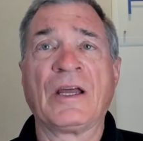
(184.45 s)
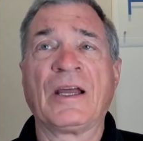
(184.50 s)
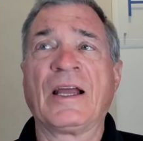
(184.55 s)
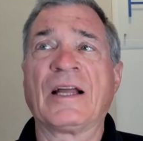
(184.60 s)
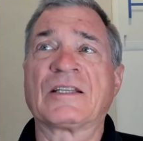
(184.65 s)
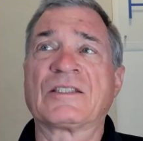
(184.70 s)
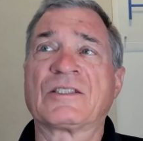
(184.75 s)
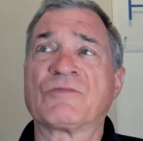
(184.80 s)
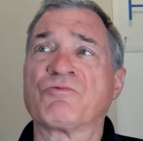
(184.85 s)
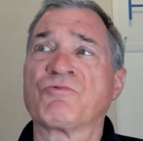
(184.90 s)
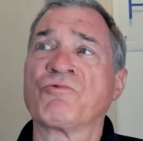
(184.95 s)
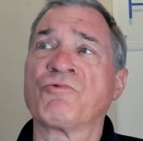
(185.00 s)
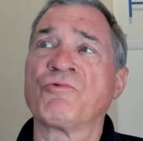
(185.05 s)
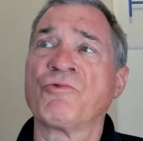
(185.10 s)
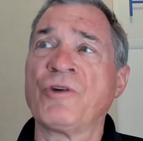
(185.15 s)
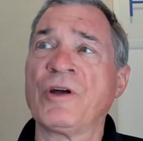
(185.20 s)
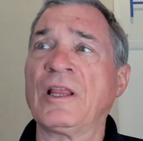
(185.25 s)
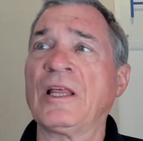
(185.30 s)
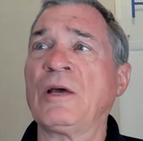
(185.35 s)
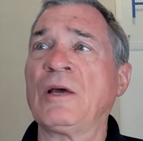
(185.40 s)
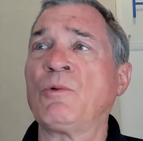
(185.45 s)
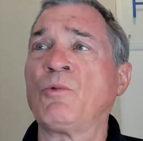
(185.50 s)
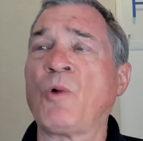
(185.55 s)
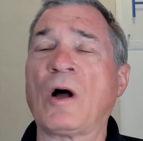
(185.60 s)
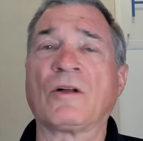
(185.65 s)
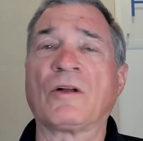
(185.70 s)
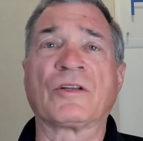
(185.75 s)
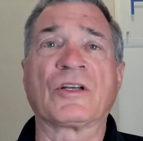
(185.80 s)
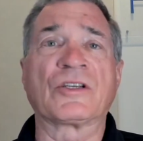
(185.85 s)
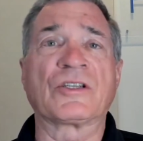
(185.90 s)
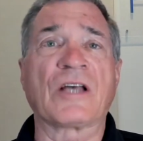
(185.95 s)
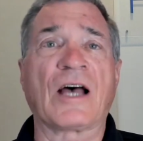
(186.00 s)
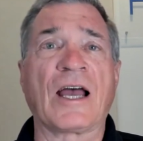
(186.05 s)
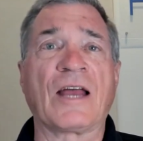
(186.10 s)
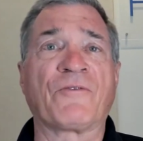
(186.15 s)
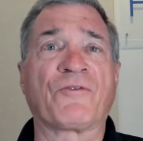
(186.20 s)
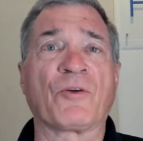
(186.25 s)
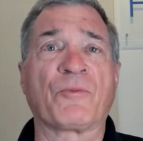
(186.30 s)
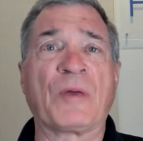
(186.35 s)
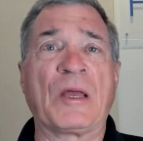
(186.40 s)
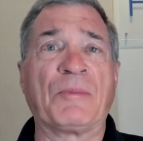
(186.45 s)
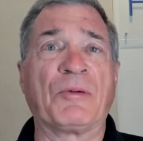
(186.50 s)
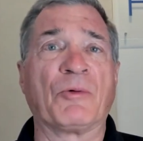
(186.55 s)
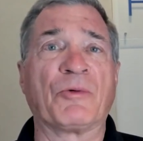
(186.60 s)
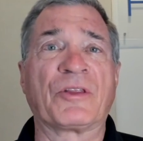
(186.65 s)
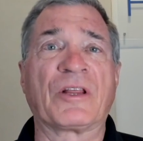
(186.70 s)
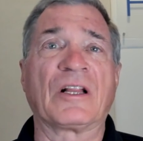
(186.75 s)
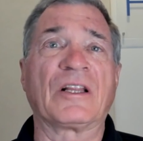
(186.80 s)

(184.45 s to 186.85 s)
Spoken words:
It's really well designed for people with